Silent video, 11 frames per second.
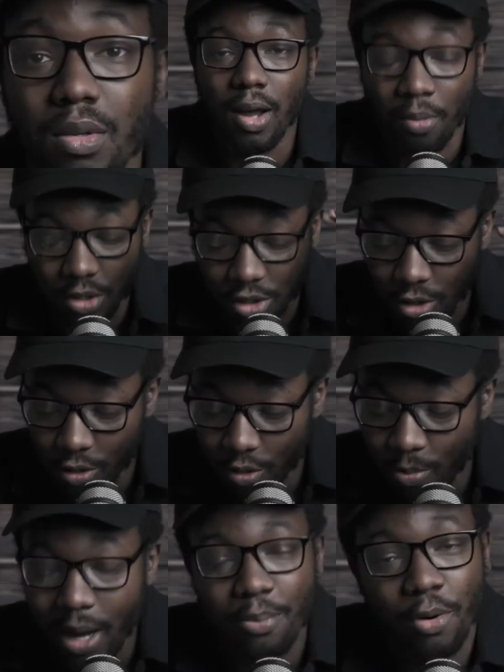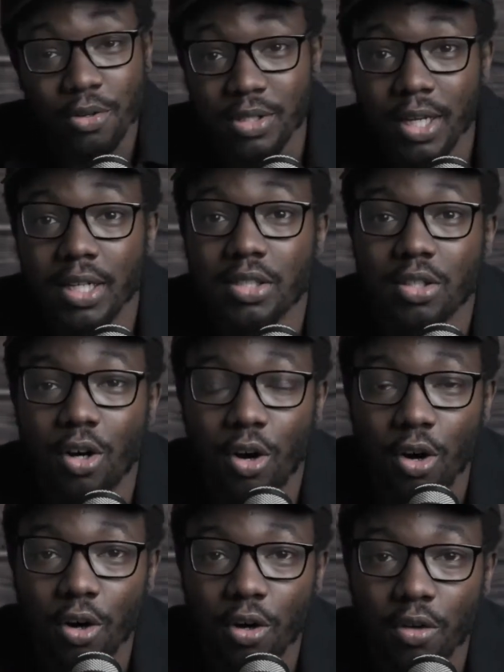I want to show you my process
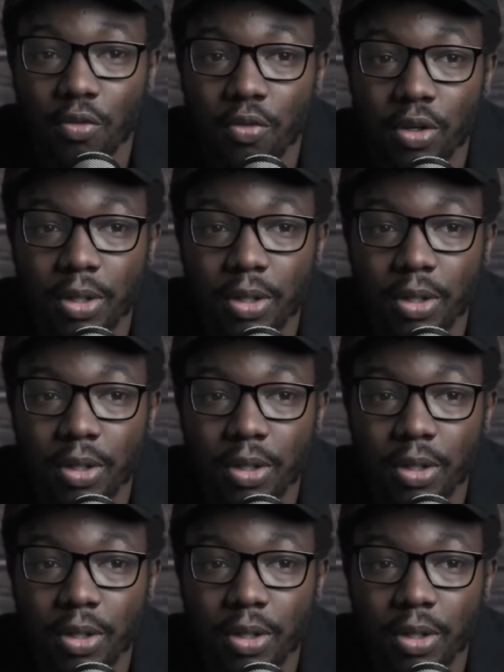of